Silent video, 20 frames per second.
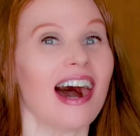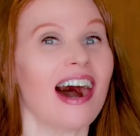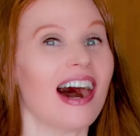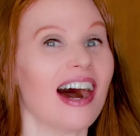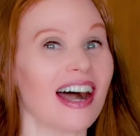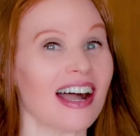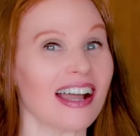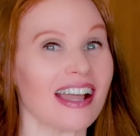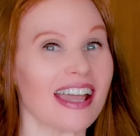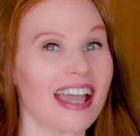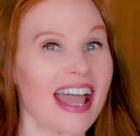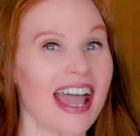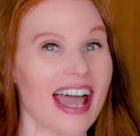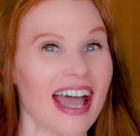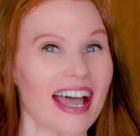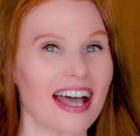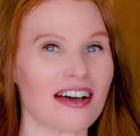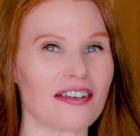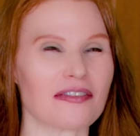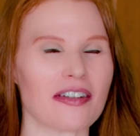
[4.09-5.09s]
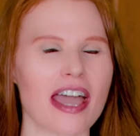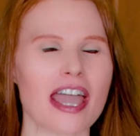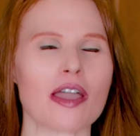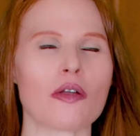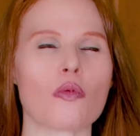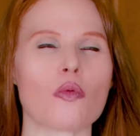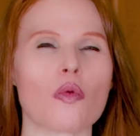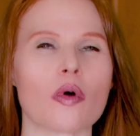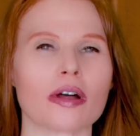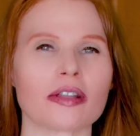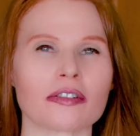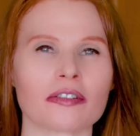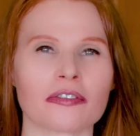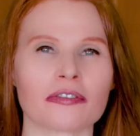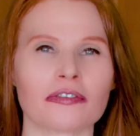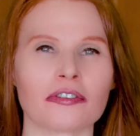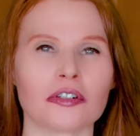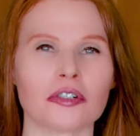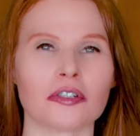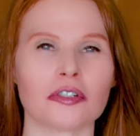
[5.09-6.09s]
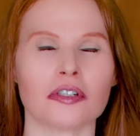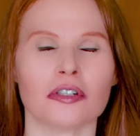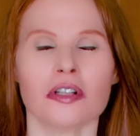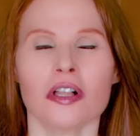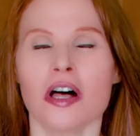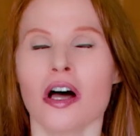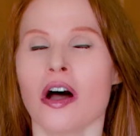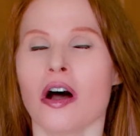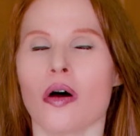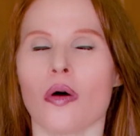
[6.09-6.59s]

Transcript: I have a wonderful